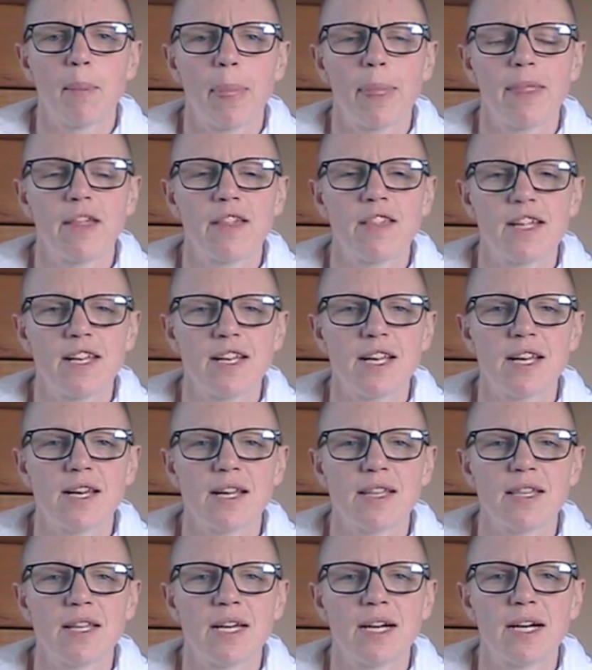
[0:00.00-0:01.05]
the senior
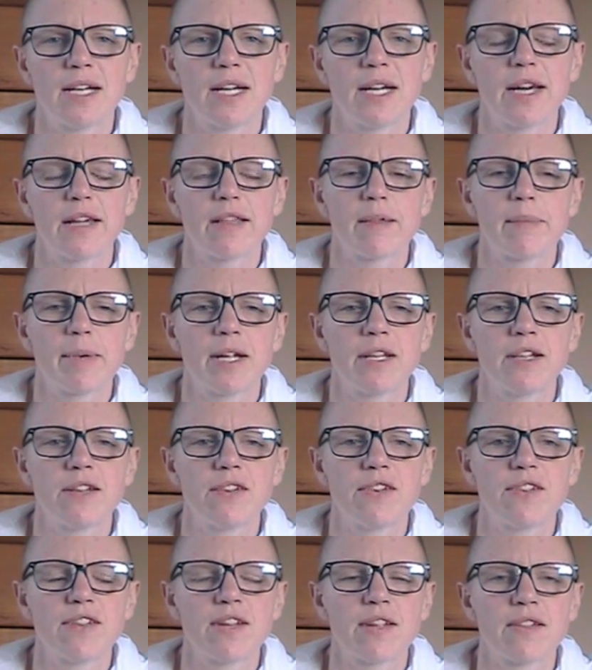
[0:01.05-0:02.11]
nun there, Ayya Hasapanya,
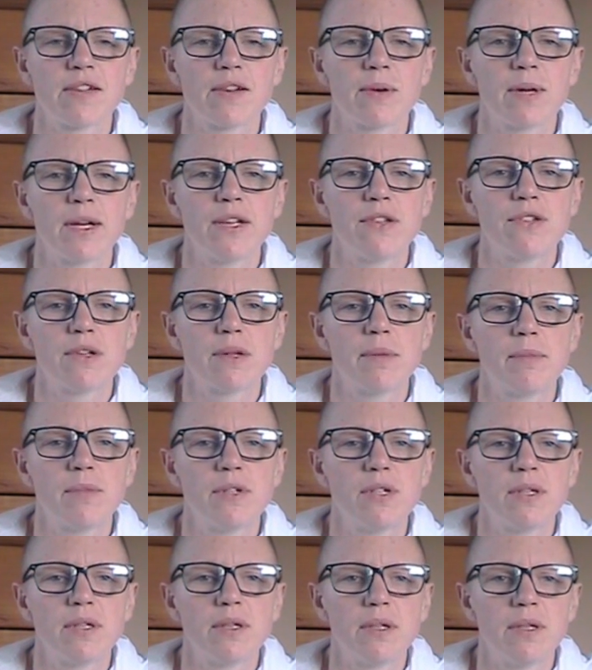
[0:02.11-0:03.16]
just does a great job
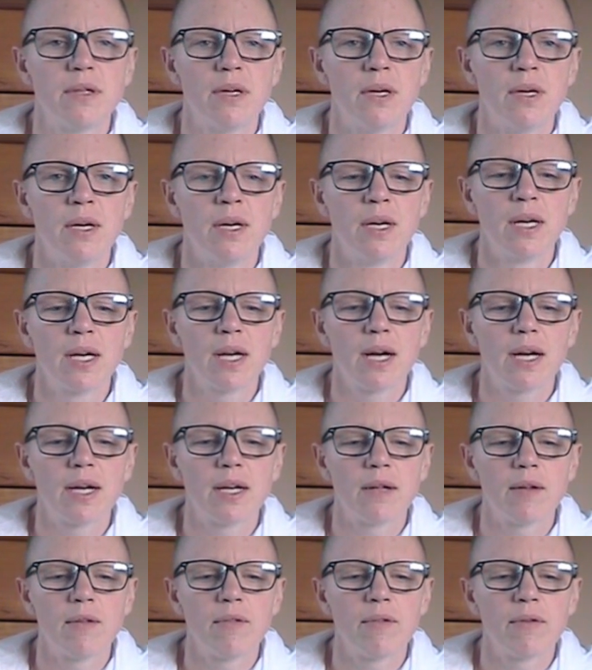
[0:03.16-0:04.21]
to
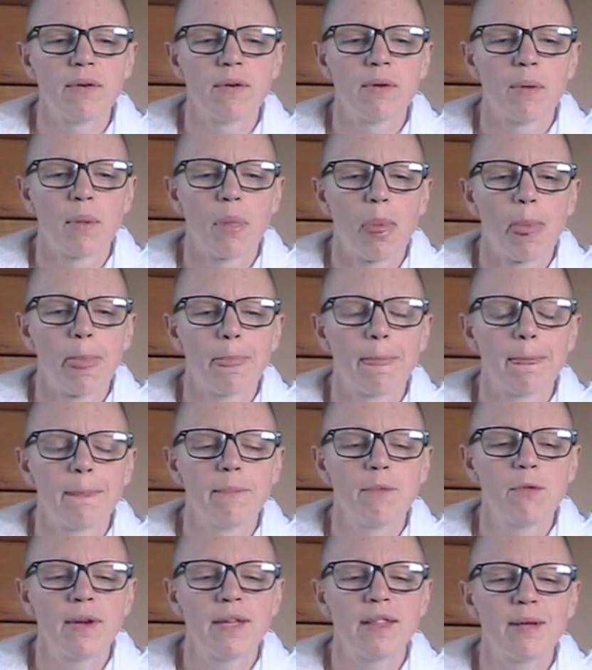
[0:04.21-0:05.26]
kind of
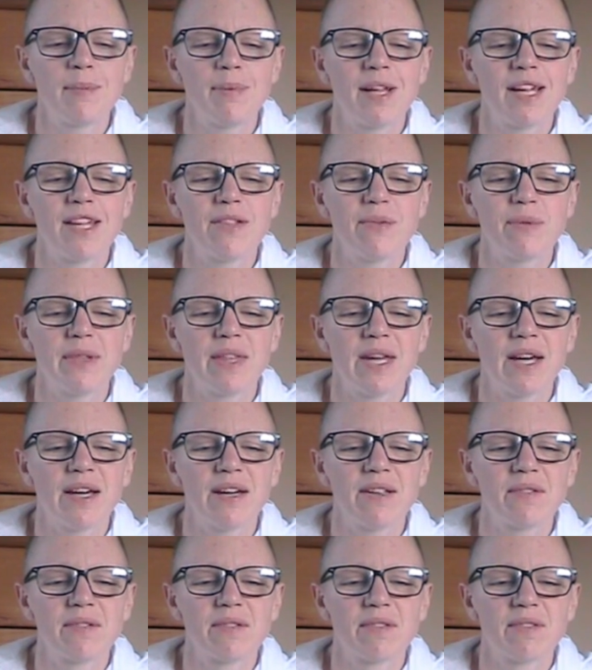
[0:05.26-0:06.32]
run the place
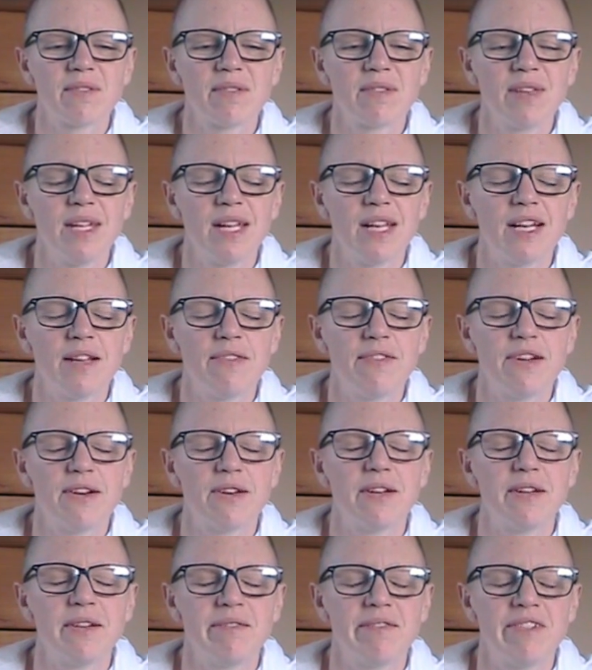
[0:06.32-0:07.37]
in a
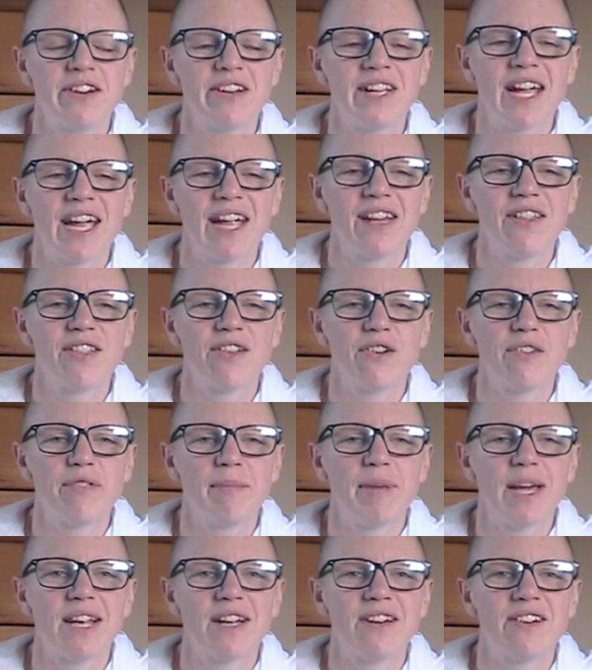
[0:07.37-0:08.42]
very, very hands-off
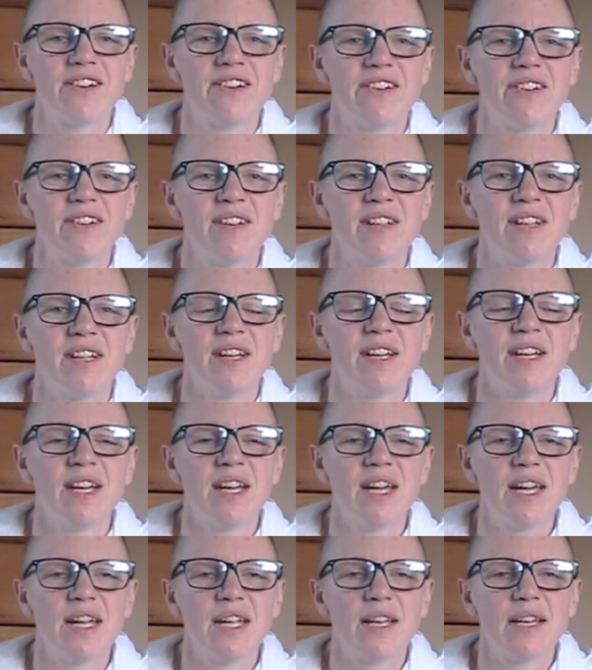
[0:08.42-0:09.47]
manner,
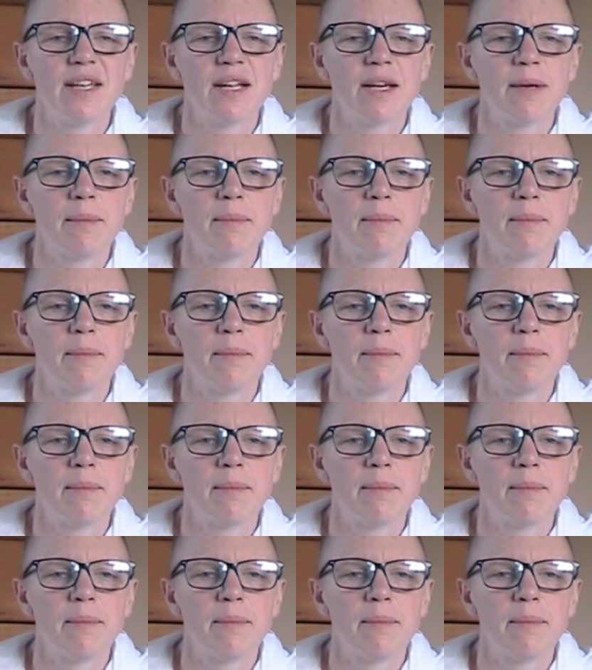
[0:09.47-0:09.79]
and